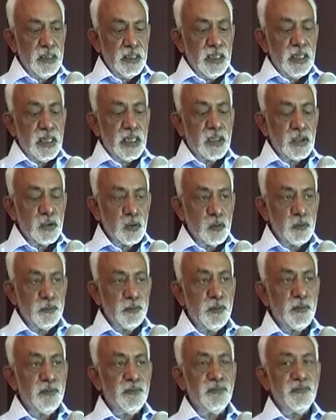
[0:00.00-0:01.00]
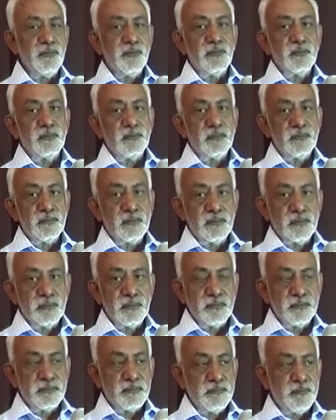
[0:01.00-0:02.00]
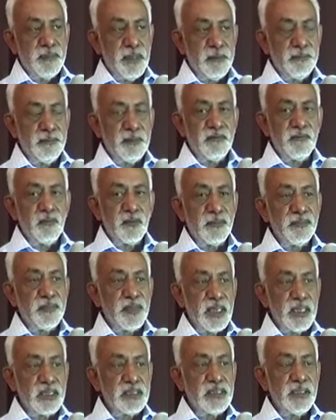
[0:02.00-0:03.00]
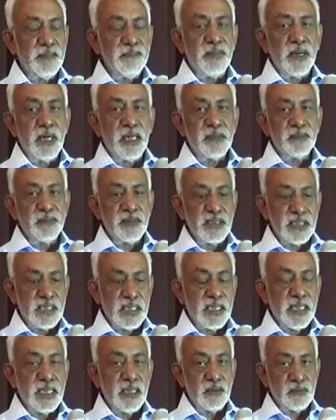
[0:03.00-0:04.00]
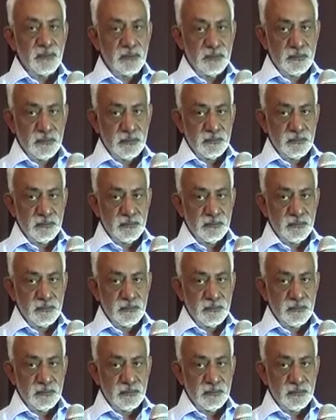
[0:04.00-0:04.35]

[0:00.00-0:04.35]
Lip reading: A group of people from that department sit down